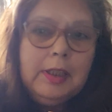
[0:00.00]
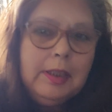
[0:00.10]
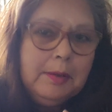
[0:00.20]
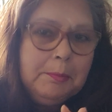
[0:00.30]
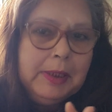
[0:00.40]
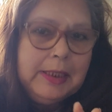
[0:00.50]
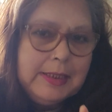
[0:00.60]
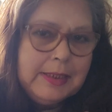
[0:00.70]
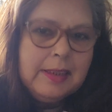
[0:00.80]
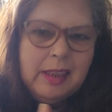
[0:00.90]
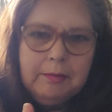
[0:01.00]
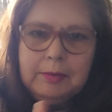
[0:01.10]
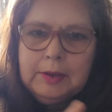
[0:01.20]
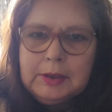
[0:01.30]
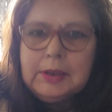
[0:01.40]
I mean, it's
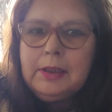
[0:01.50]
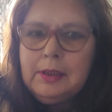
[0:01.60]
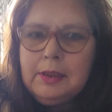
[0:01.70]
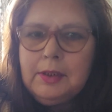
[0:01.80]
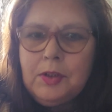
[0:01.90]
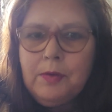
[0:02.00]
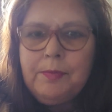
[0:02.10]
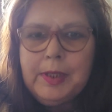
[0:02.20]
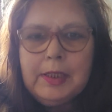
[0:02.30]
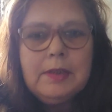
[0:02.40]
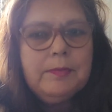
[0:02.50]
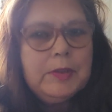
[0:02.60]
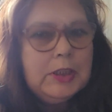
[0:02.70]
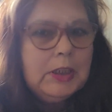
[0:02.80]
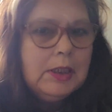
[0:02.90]
unfortunately not the end of the
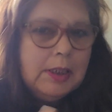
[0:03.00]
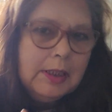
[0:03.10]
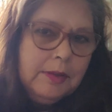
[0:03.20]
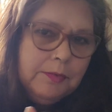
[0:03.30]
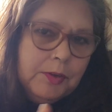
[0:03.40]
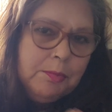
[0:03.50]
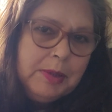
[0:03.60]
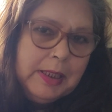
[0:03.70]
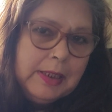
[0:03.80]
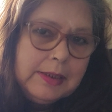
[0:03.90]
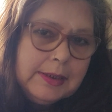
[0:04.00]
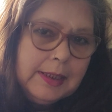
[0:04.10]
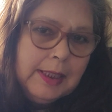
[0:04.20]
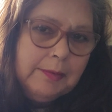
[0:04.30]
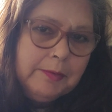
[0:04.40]
journey for me. I
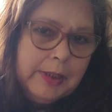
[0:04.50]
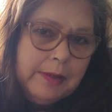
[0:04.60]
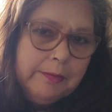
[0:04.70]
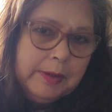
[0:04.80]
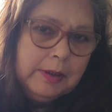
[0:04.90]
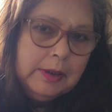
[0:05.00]
still have another